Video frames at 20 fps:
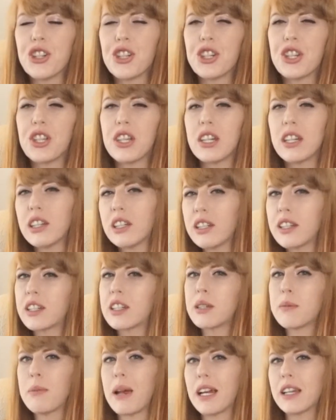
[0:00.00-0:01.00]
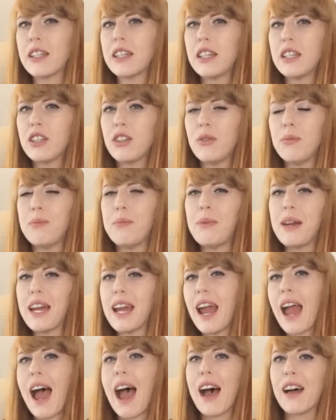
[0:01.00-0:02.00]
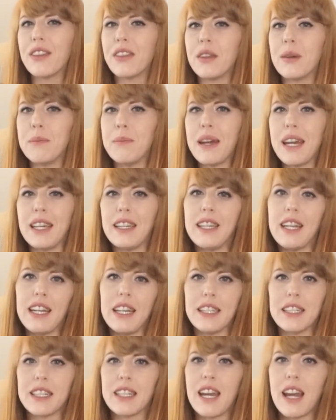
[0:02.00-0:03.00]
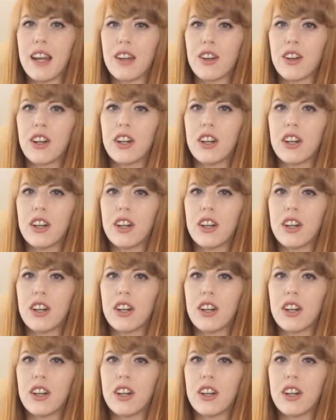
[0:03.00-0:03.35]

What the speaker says: you're still expected to be at the PT